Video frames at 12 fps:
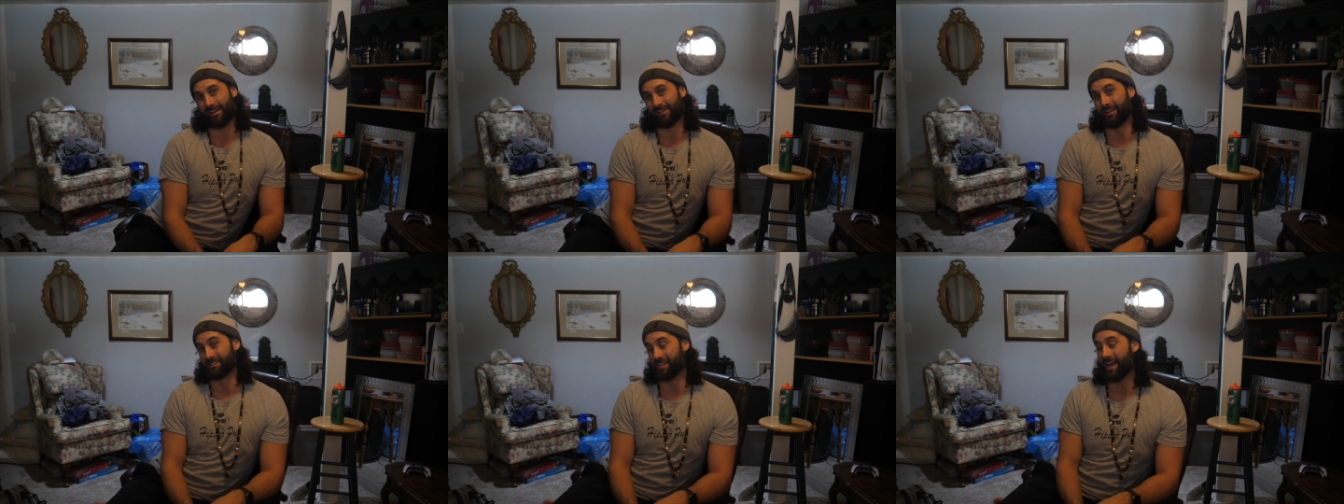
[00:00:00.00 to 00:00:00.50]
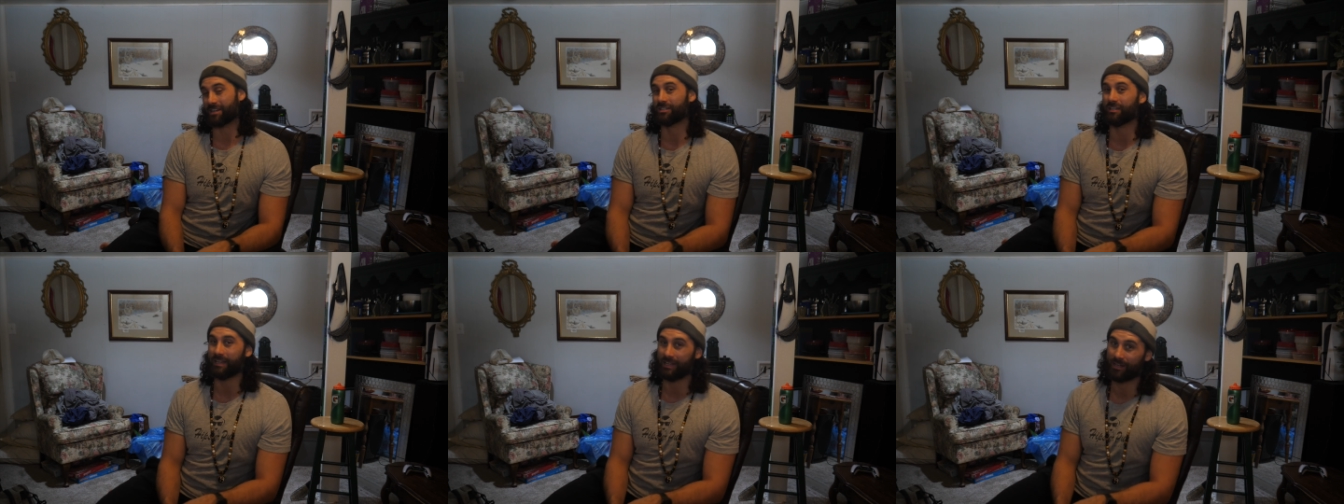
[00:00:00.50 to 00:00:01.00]
It's
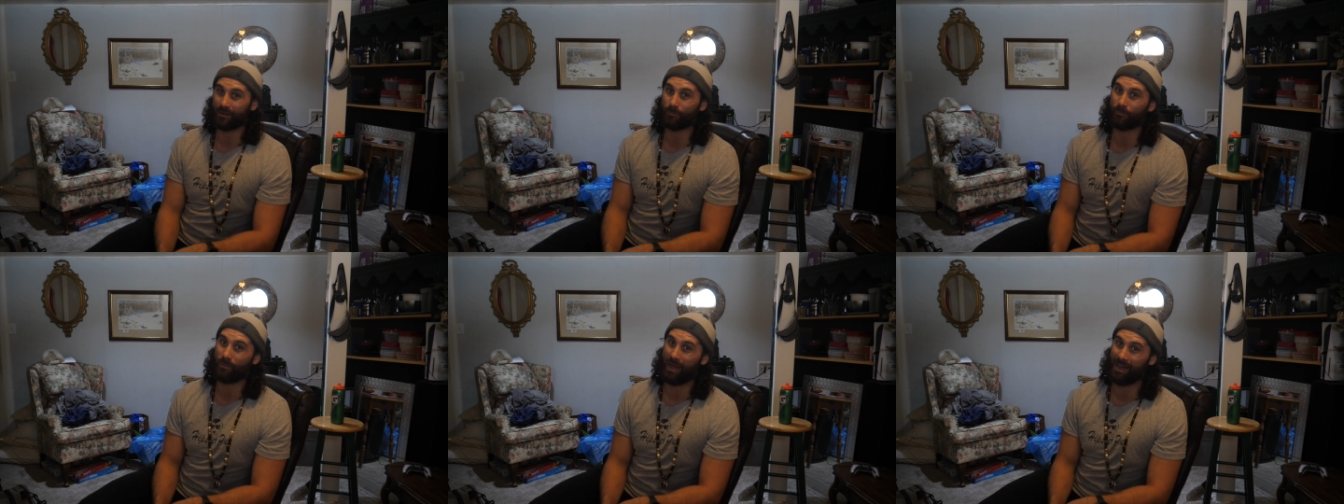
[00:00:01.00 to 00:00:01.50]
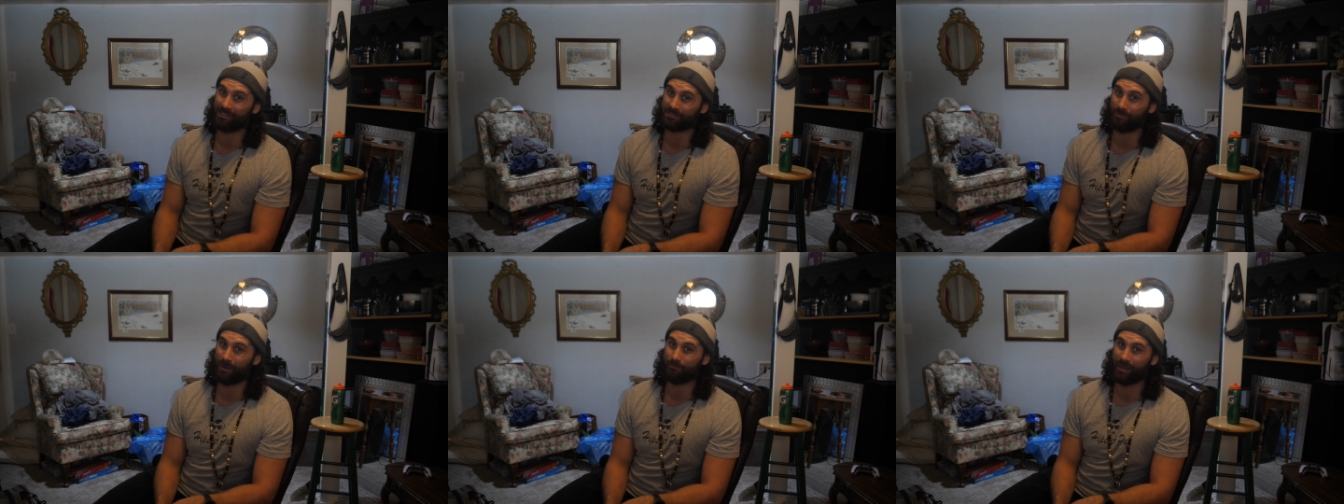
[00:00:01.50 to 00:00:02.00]
actually has
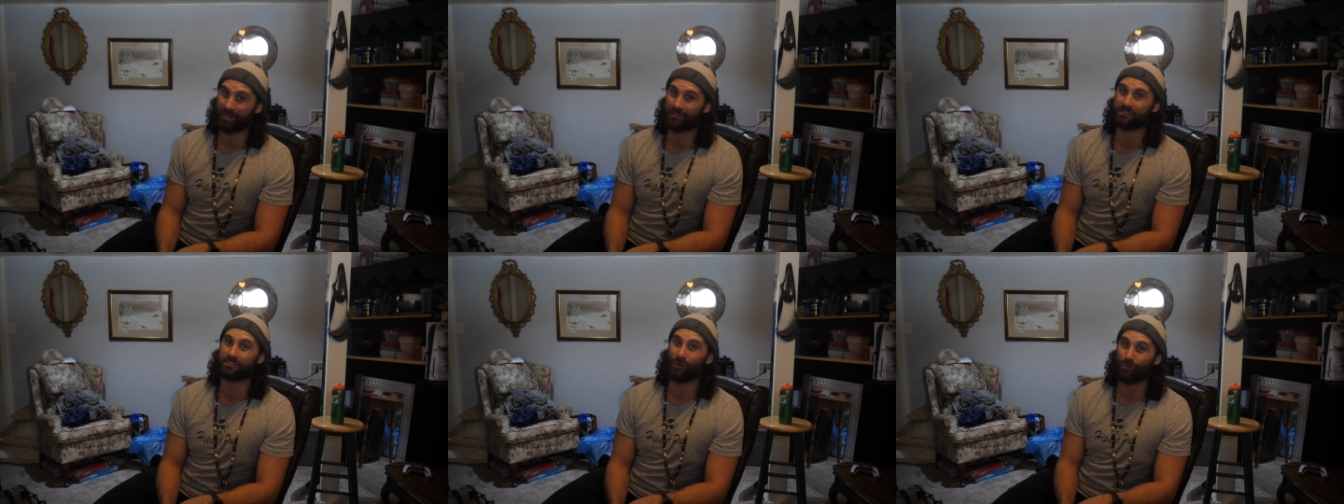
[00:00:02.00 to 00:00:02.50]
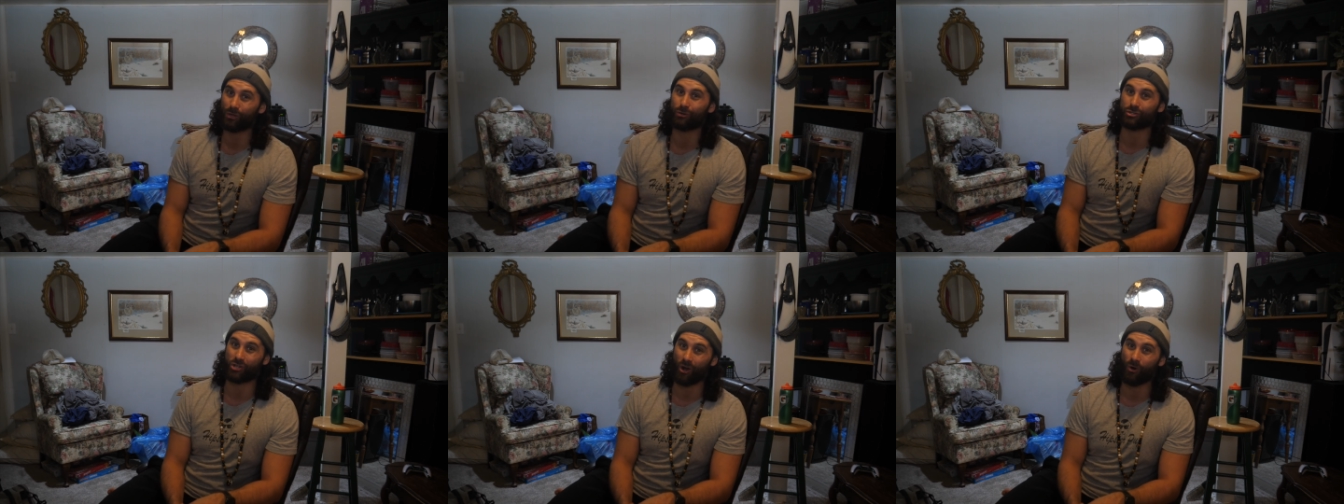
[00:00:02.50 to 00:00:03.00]
my biggest solo
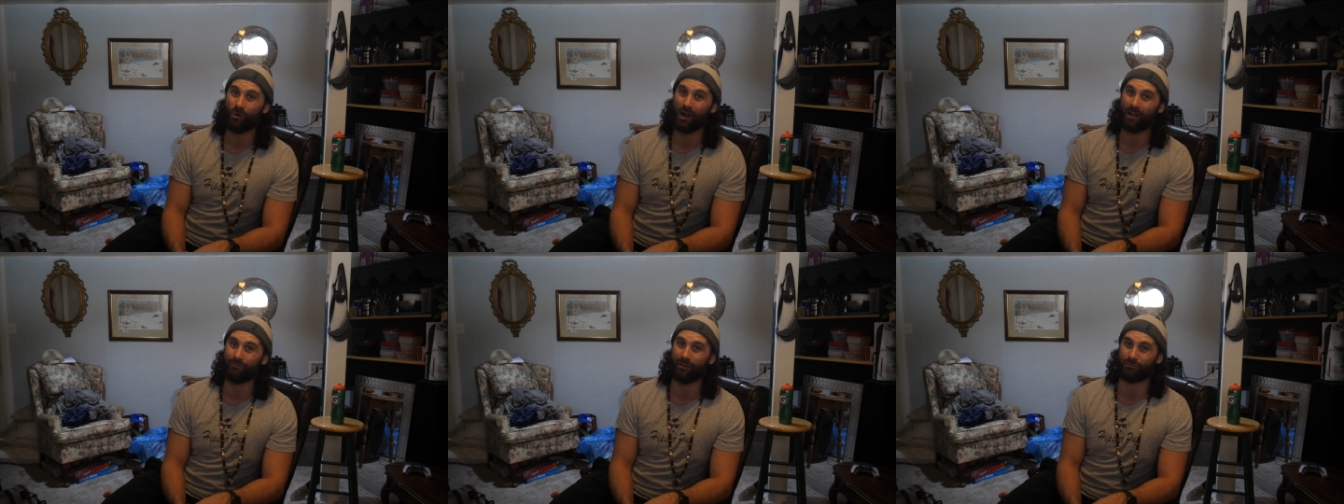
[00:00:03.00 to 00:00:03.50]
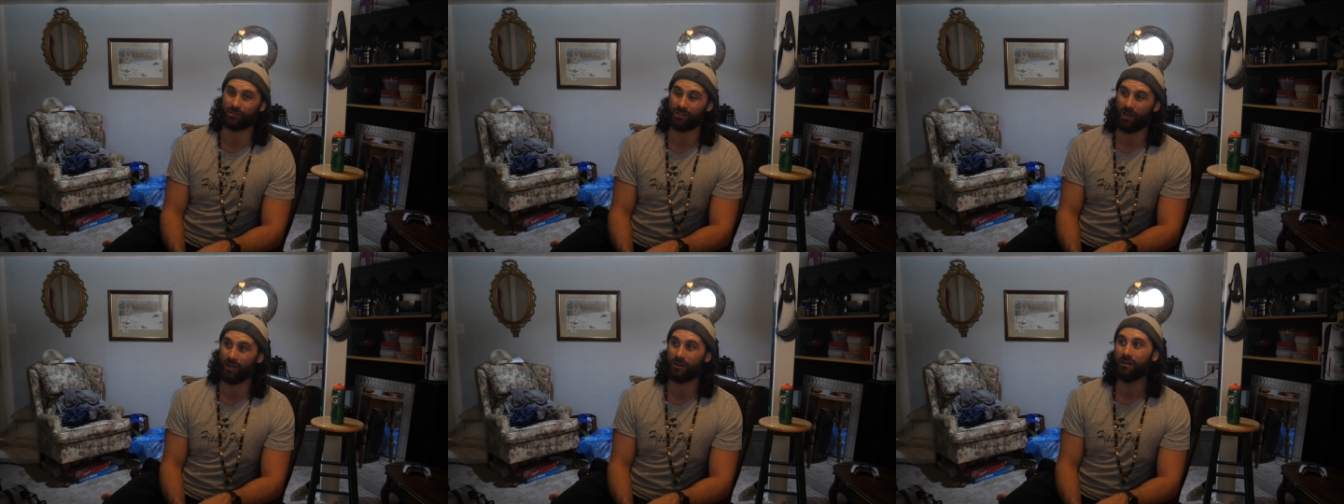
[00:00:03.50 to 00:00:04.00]
show I've ever
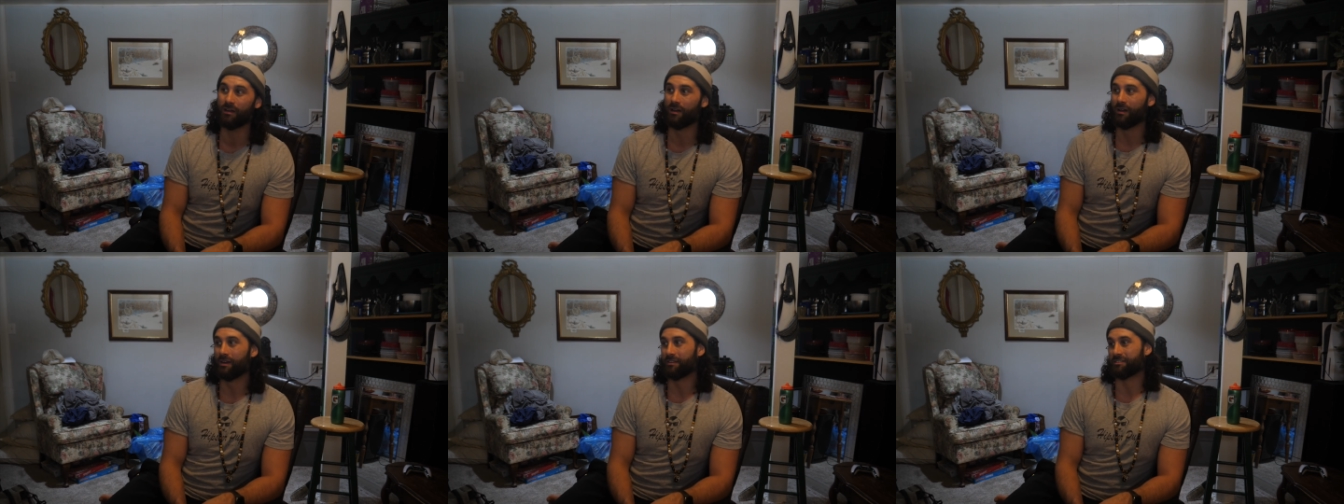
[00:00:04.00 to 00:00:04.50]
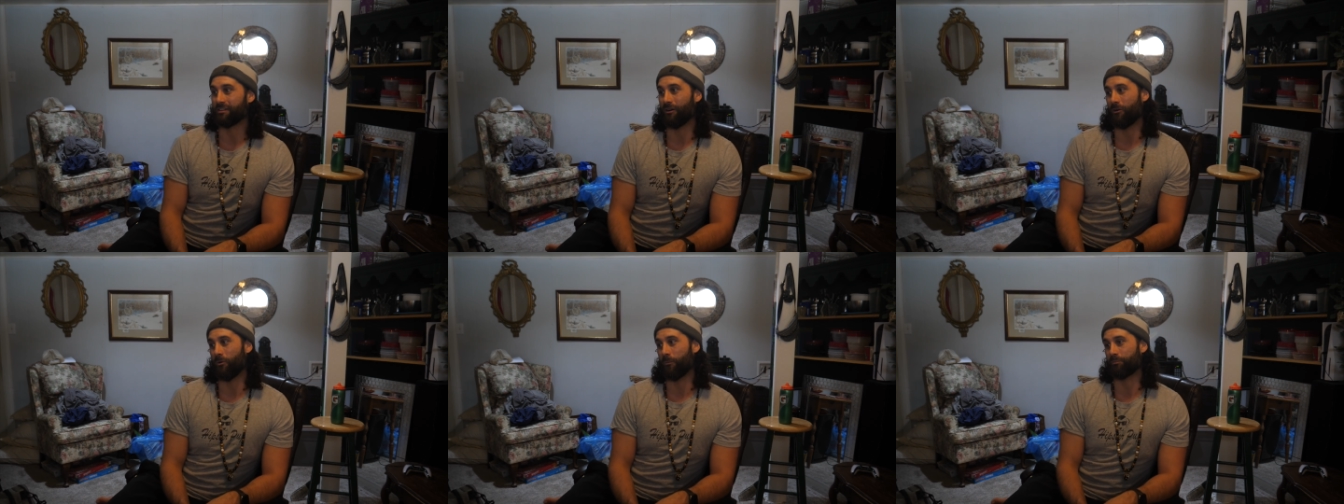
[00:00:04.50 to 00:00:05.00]
done.
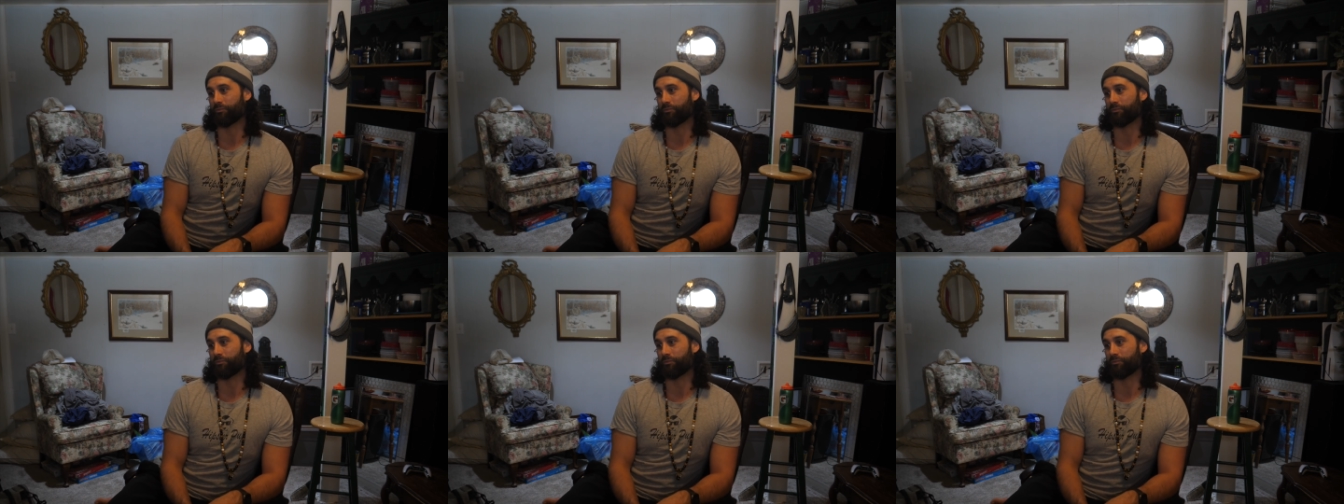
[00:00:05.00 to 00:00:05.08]
So,